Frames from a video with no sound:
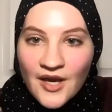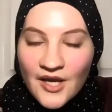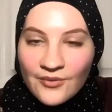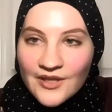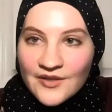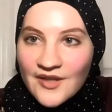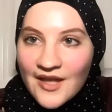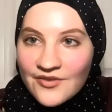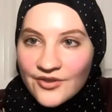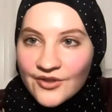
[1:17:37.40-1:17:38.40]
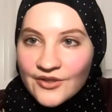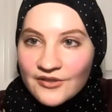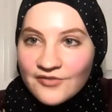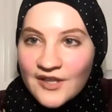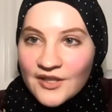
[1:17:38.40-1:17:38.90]
I wanted to ask our
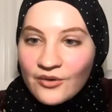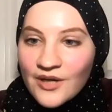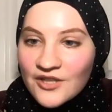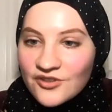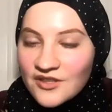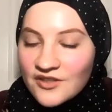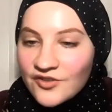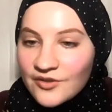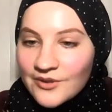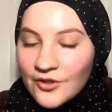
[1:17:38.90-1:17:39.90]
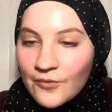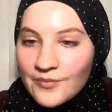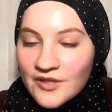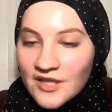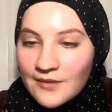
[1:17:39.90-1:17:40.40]
final question until we
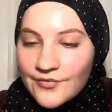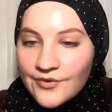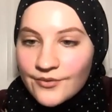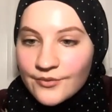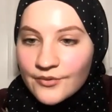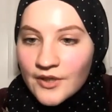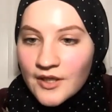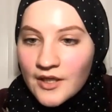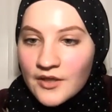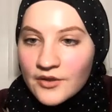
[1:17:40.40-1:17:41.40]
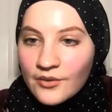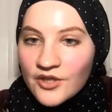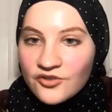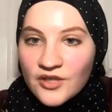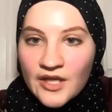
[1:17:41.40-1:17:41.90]
open it up to the
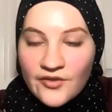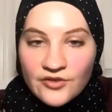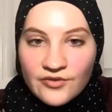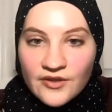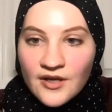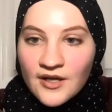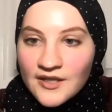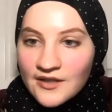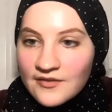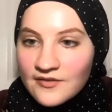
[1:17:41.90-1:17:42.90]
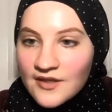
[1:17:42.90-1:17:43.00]
question and answer for the audience.